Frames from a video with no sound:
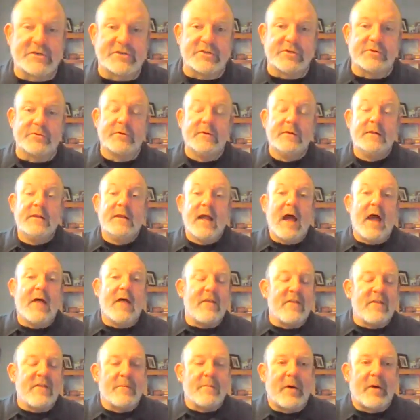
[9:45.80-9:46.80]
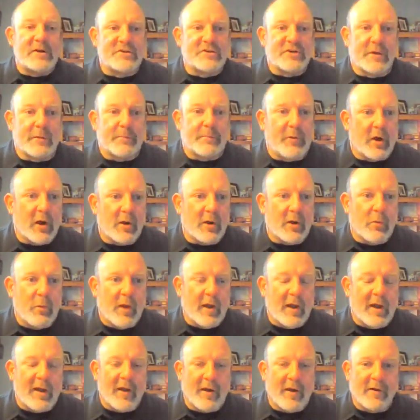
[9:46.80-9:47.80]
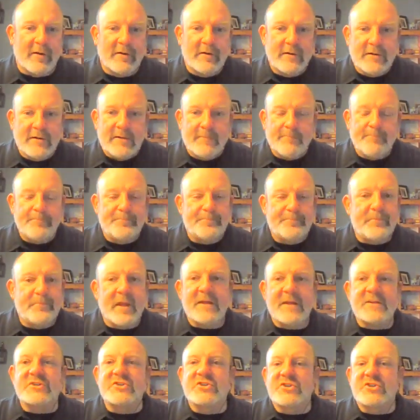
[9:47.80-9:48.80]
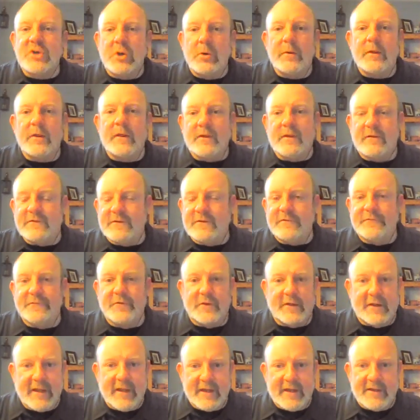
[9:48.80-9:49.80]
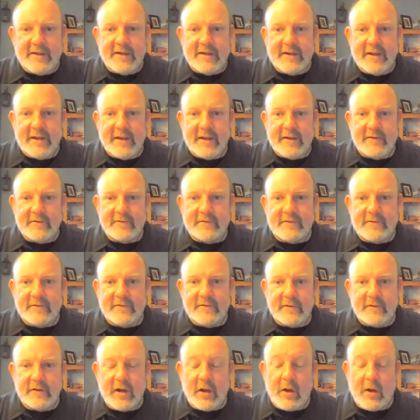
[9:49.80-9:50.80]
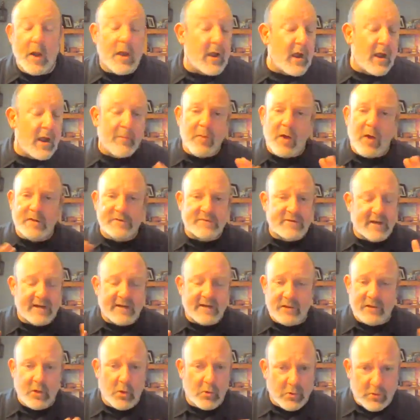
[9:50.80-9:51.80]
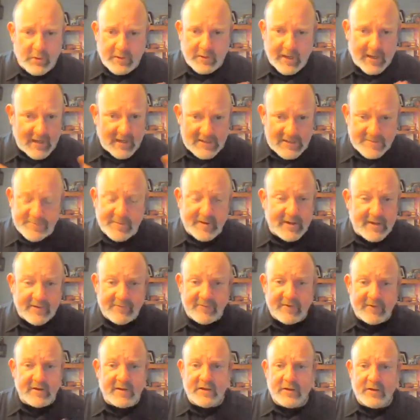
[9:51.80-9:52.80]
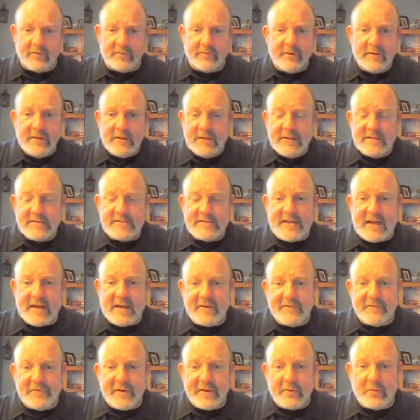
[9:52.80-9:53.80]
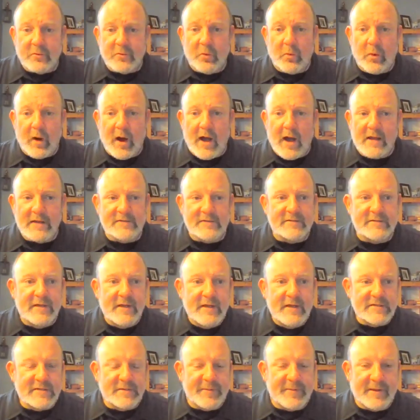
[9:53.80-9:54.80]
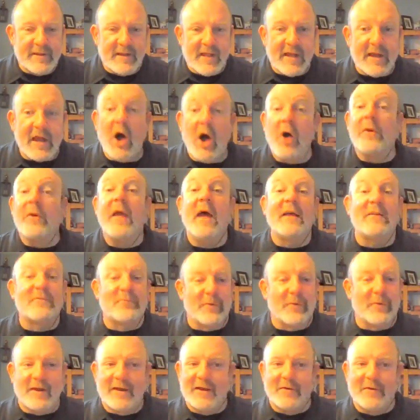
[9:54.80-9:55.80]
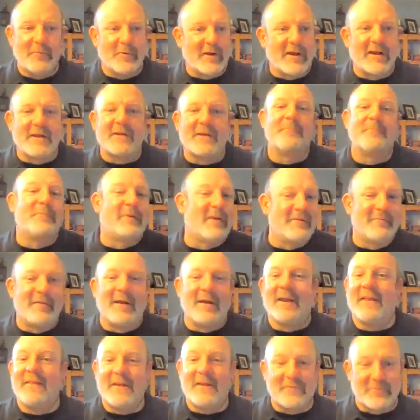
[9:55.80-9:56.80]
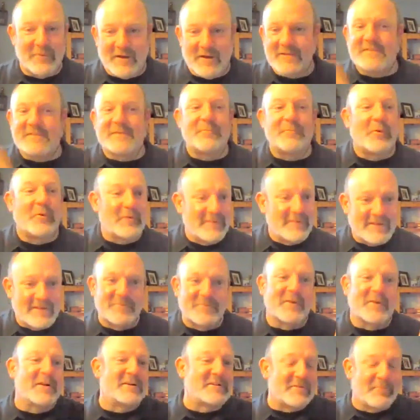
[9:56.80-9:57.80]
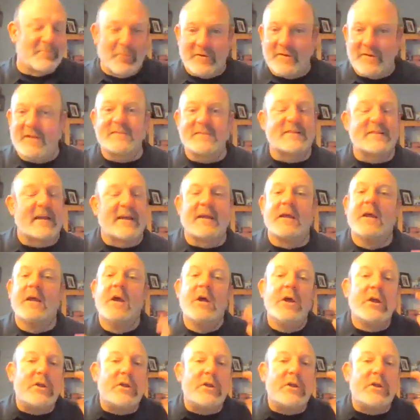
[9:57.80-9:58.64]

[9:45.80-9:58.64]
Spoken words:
issue. And then the budgeting part where it's so easy for candidates, I'm not saying local candidates, but even, state and federal wise to be like, oh yes, we're going to give money to this. We're going to support this. We're going to support this. Like,